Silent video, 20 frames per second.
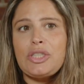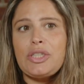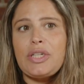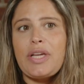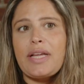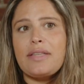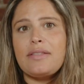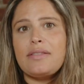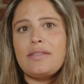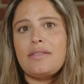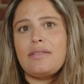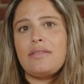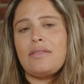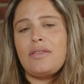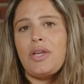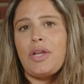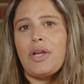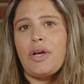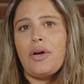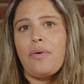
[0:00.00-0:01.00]
gets,
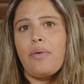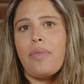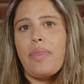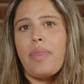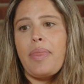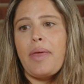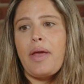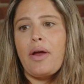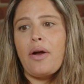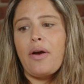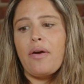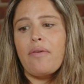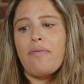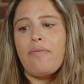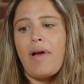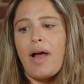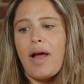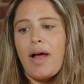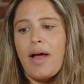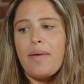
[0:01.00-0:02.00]
their
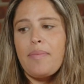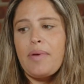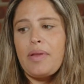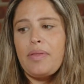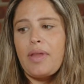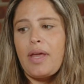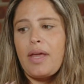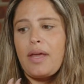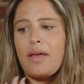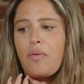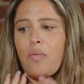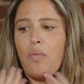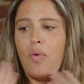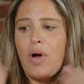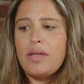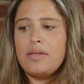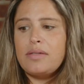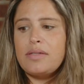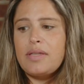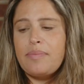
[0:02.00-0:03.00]
vibe, and like
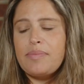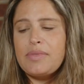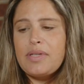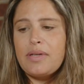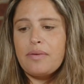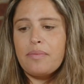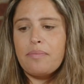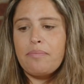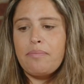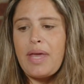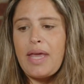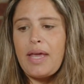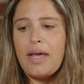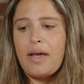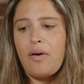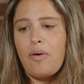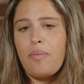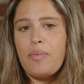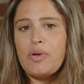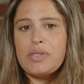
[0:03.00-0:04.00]
wants them to make
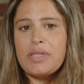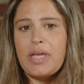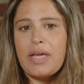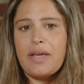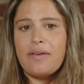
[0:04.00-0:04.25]
almost like